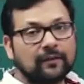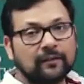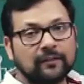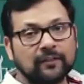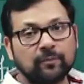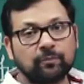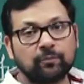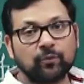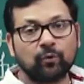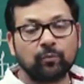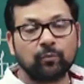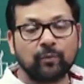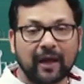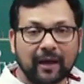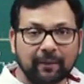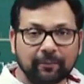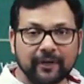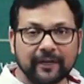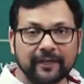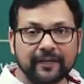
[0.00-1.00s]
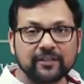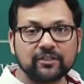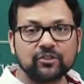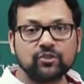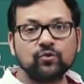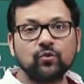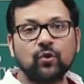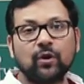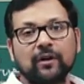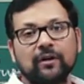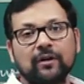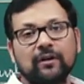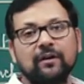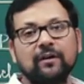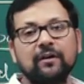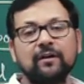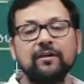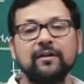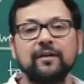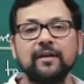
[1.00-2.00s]
the probabilities to
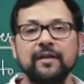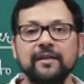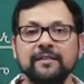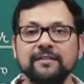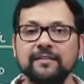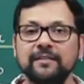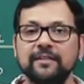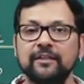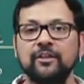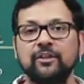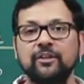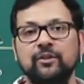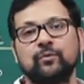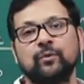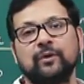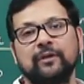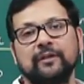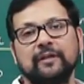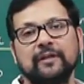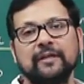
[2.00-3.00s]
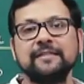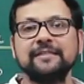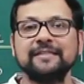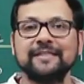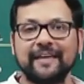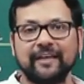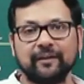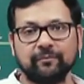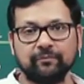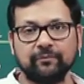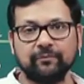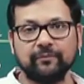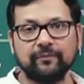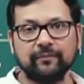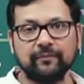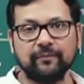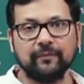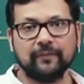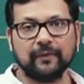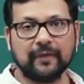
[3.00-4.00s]
occur is equal, is same.
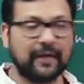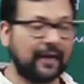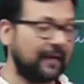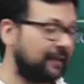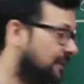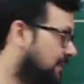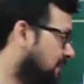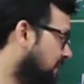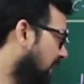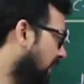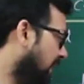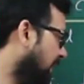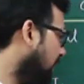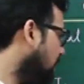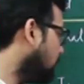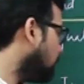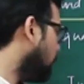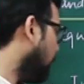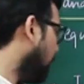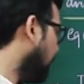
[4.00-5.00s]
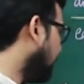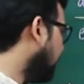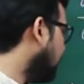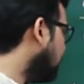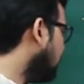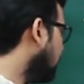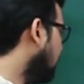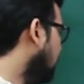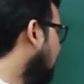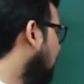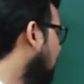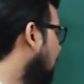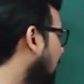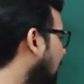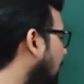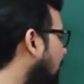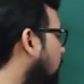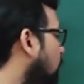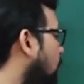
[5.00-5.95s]
And the second point, in